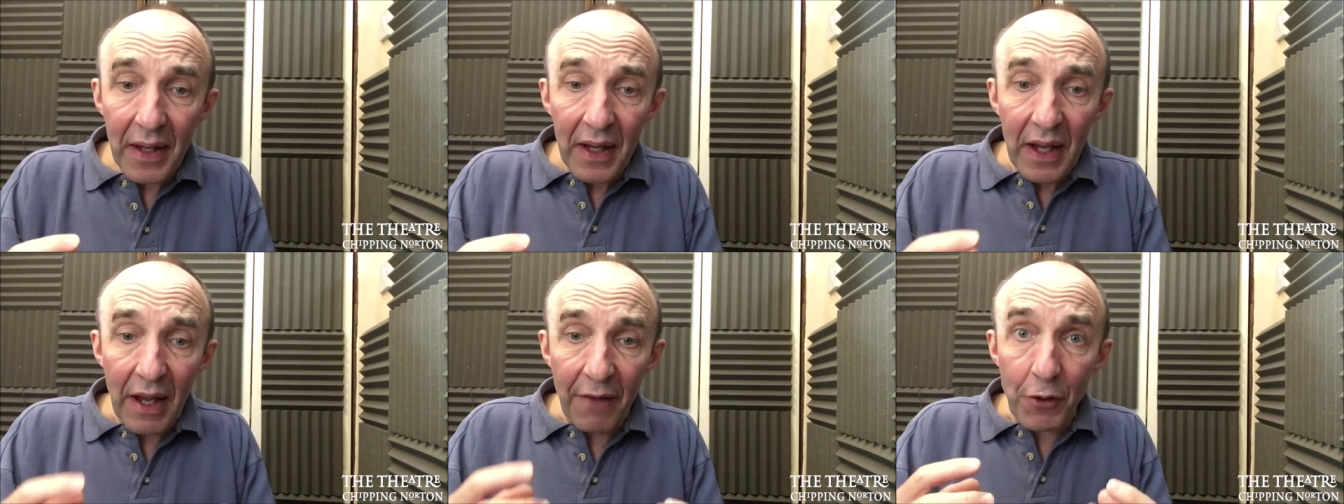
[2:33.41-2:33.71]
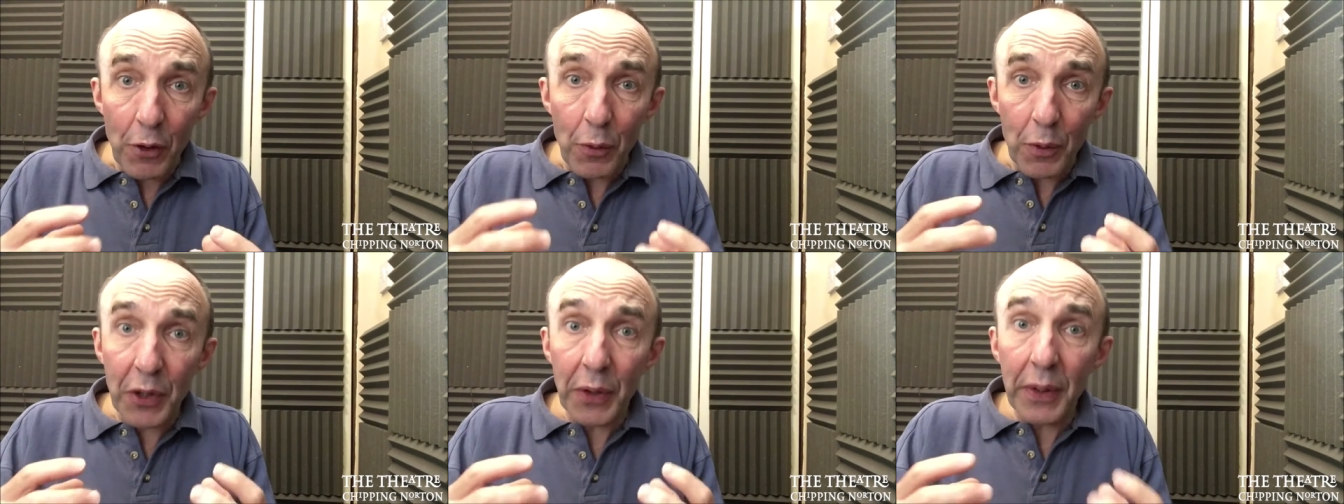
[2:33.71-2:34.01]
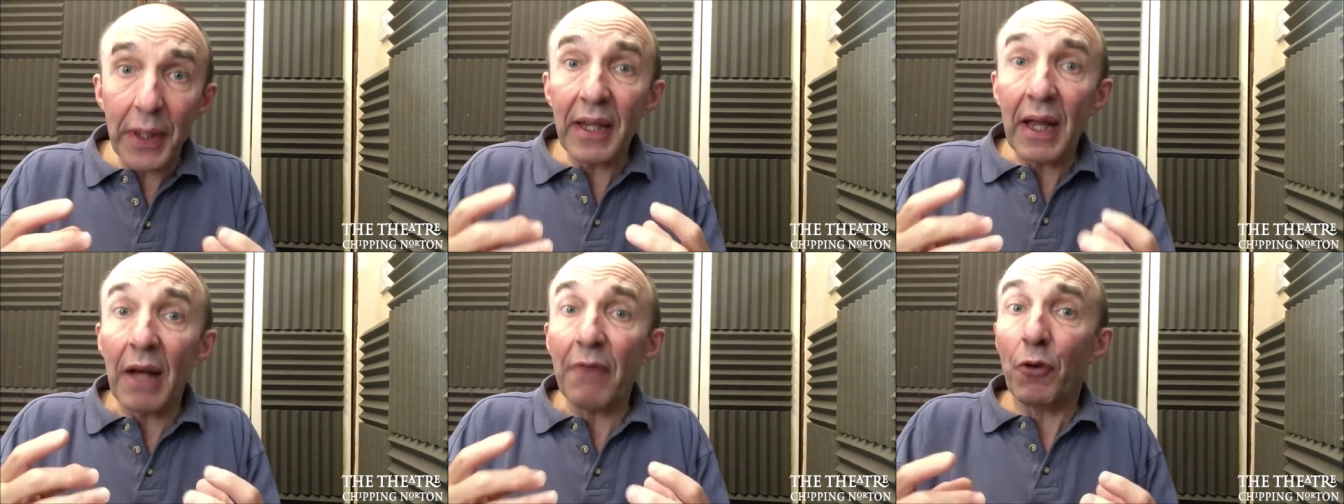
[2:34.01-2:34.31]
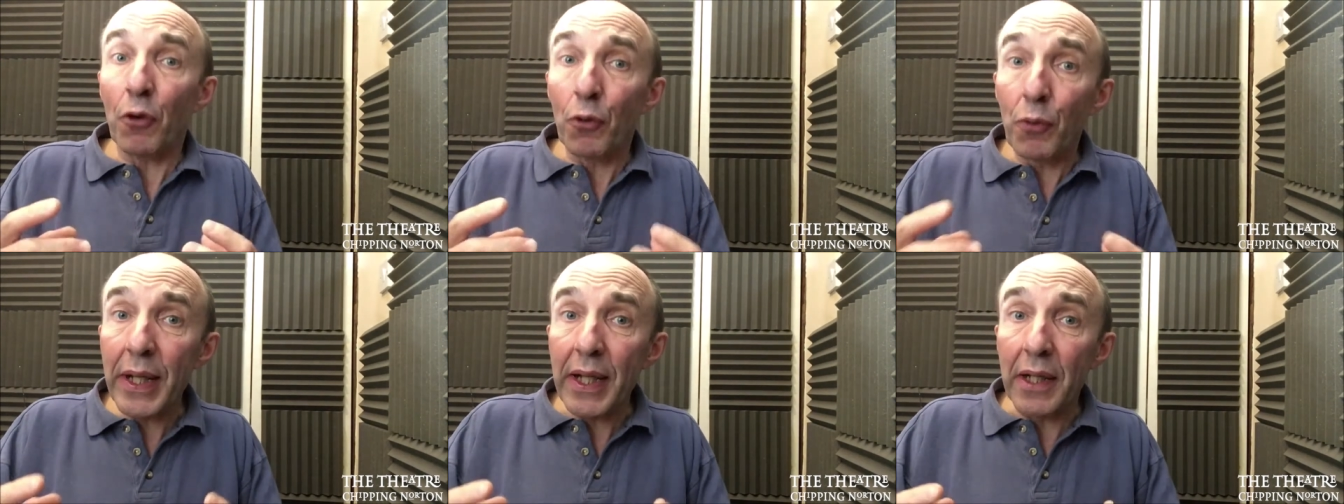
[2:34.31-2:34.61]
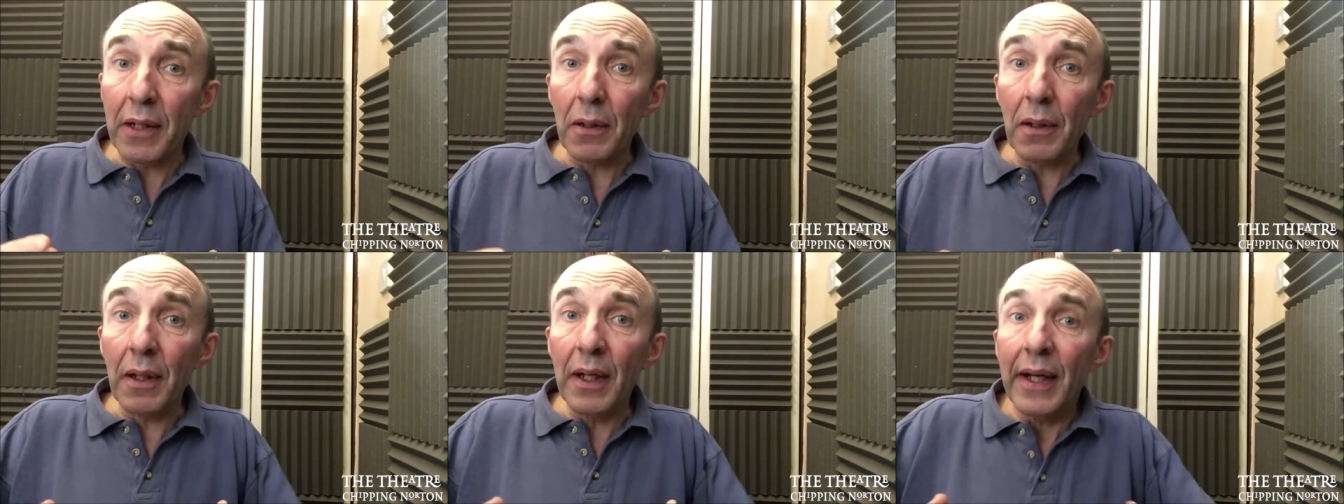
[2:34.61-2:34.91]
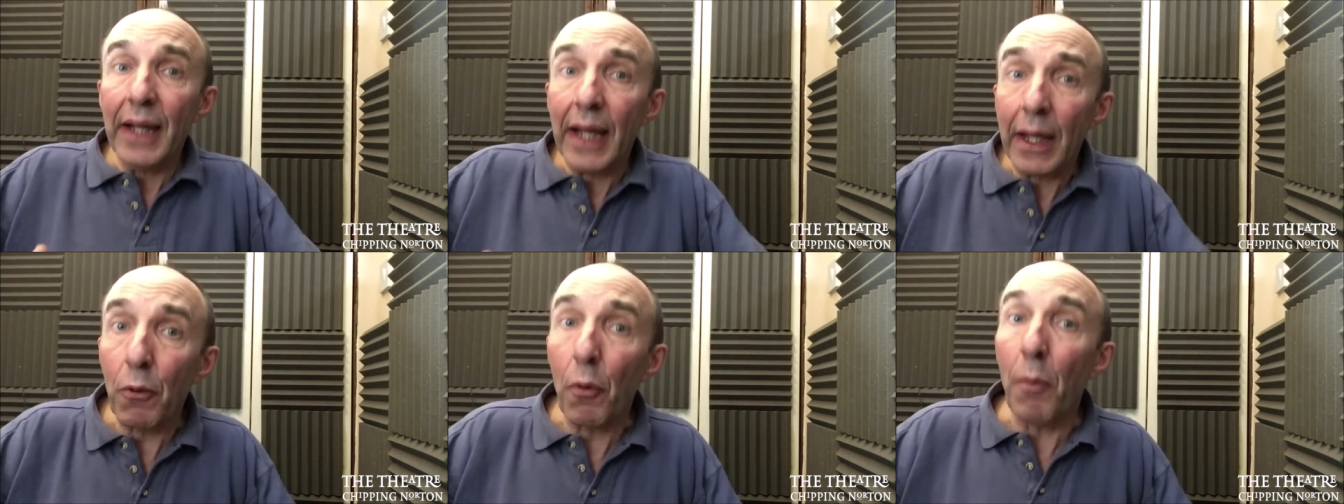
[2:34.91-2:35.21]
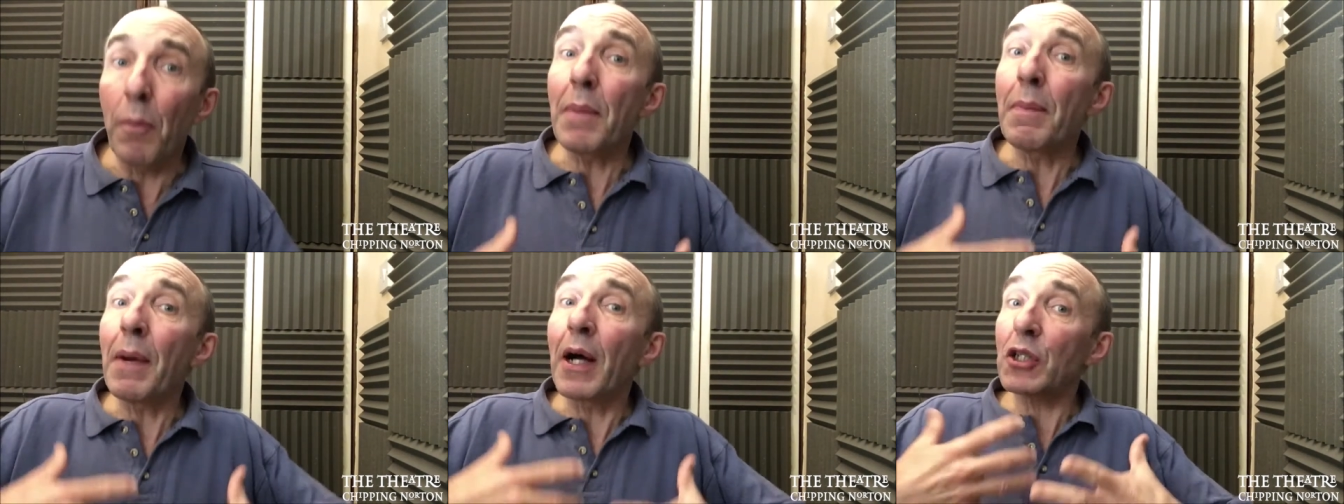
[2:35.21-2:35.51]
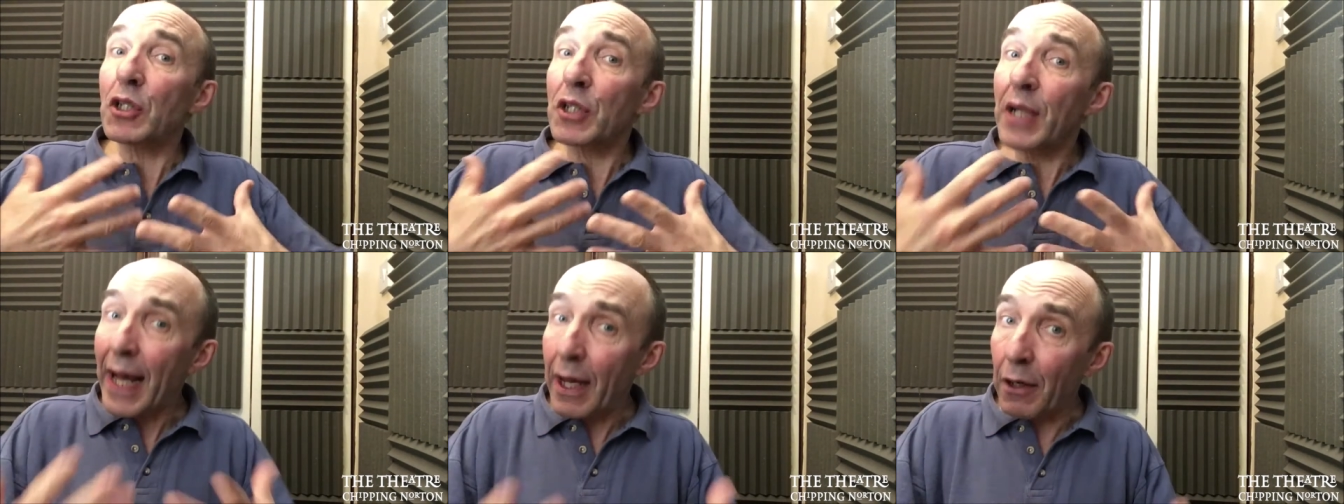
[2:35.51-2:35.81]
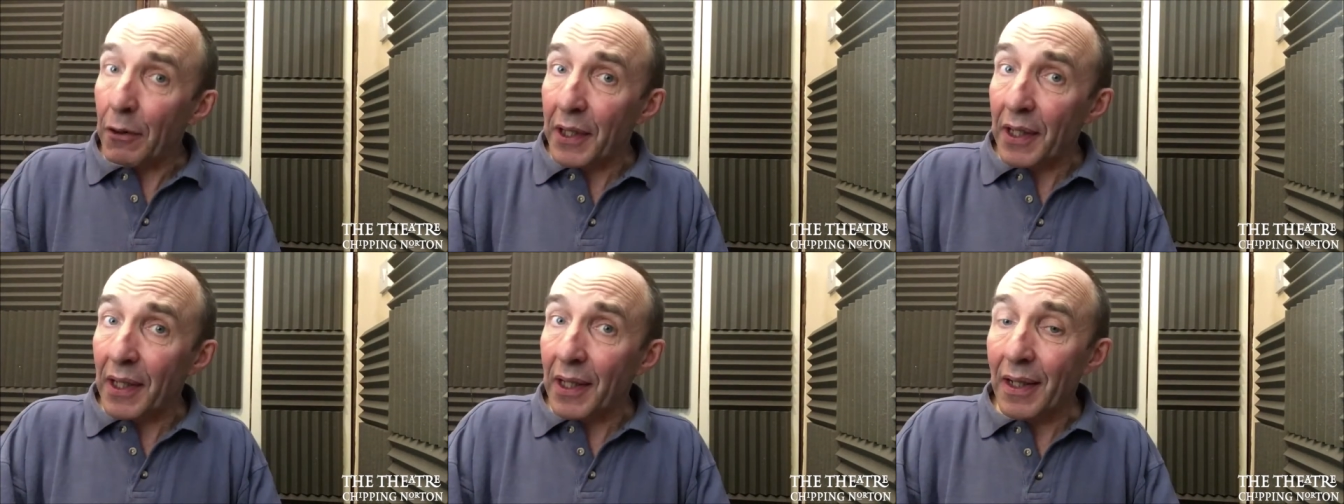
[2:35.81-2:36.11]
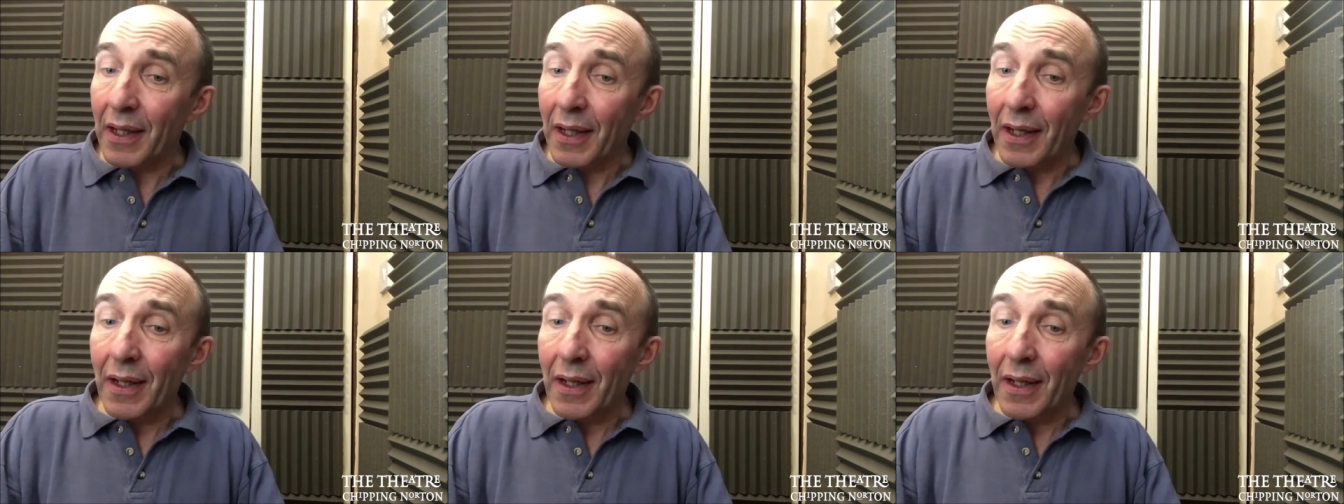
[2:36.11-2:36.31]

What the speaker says: if you were doing that for real, it would be much louder.